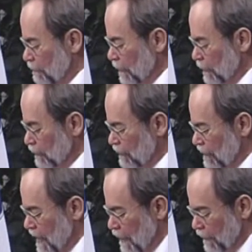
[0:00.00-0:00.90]

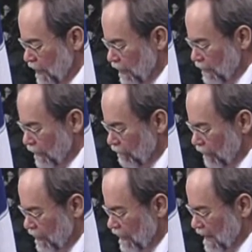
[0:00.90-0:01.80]
pollution, health care
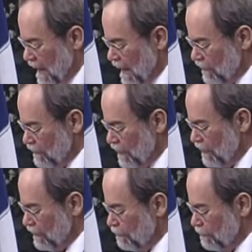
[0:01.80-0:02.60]
delivery, decaying cities,